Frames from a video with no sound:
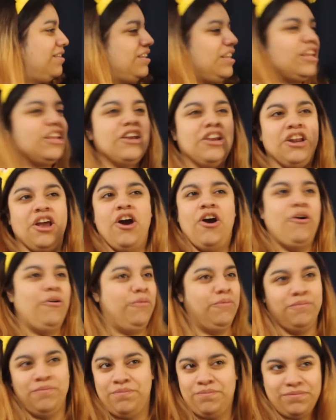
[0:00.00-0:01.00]
you
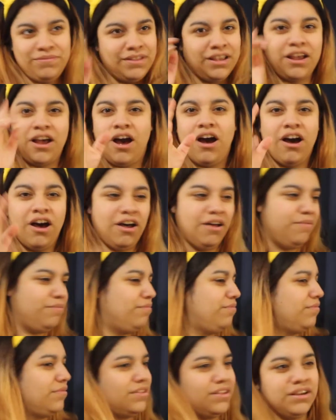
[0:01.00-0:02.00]
know, the car,
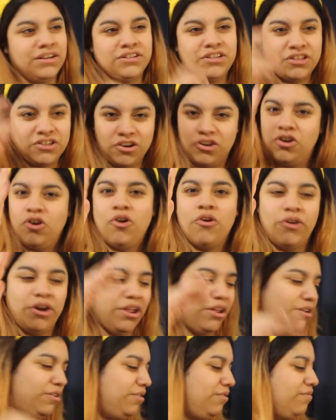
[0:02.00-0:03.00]
the
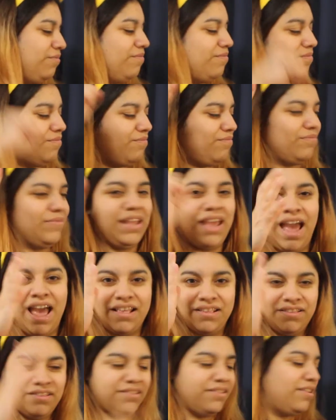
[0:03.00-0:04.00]
DeLorean.
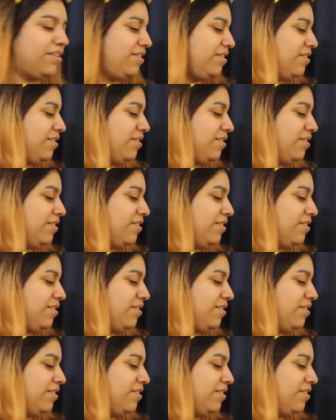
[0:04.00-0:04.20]
Yes.